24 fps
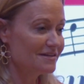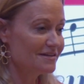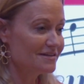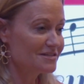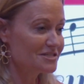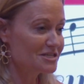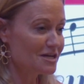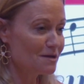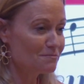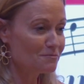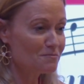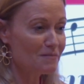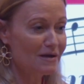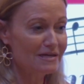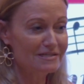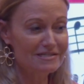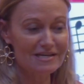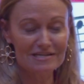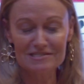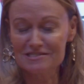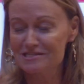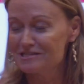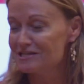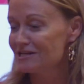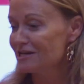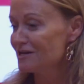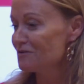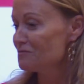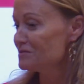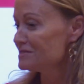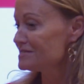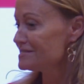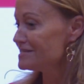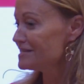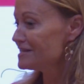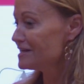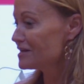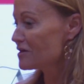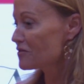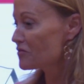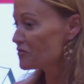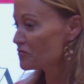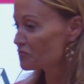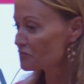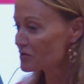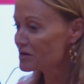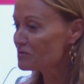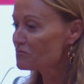shaped my destiny was sitting
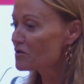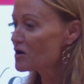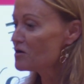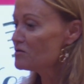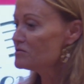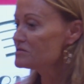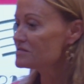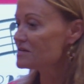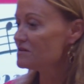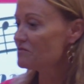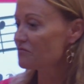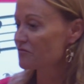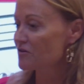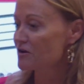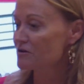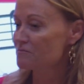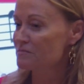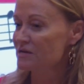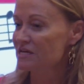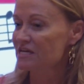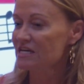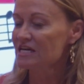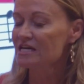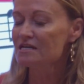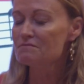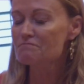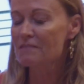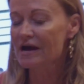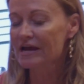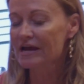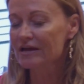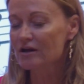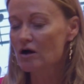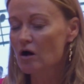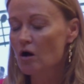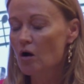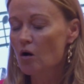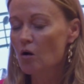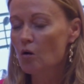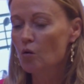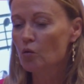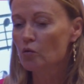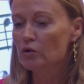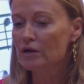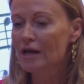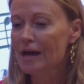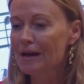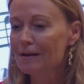3 rows in front of me in my
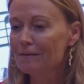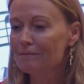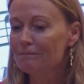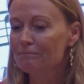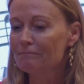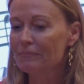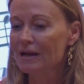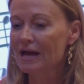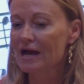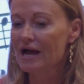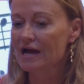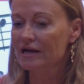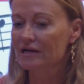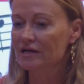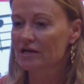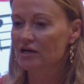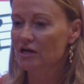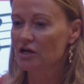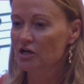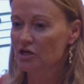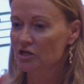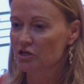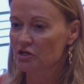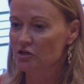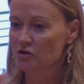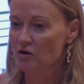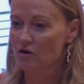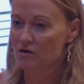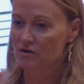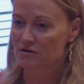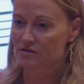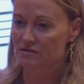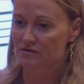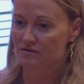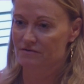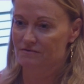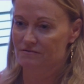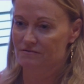own backyard.